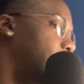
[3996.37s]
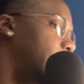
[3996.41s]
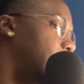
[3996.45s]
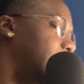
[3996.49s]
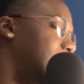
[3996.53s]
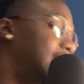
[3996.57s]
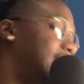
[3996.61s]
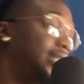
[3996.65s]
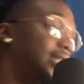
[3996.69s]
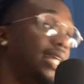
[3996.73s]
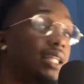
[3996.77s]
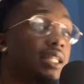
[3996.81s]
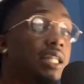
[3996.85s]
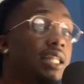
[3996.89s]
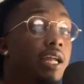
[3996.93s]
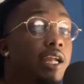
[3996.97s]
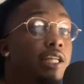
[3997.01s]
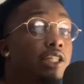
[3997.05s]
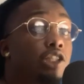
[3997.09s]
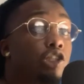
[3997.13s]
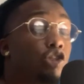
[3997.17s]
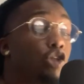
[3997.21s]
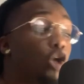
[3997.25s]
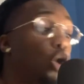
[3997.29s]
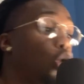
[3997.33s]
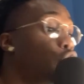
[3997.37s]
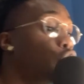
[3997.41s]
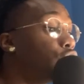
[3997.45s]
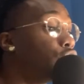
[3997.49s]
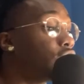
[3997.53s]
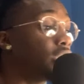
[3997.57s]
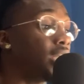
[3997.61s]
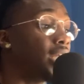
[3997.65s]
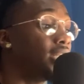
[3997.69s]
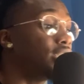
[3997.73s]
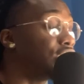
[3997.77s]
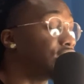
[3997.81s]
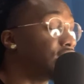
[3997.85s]
She said there is no
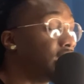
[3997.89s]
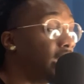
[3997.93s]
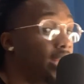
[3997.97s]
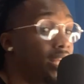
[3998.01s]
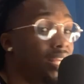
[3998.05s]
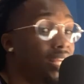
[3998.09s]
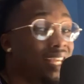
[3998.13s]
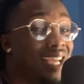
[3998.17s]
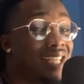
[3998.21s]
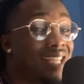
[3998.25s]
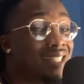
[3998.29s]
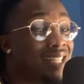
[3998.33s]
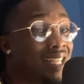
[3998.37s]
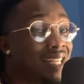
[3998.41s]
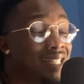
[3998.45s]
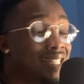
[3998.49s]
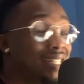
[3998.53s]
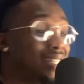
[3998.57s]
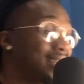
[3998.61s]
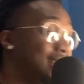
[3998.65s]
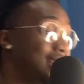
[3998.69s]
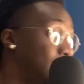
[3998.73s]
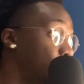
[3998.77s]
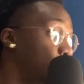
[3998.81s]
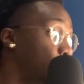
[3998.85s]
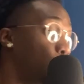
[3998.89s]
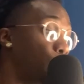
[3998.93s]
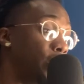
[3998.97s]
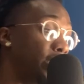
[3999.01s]
such thing as a single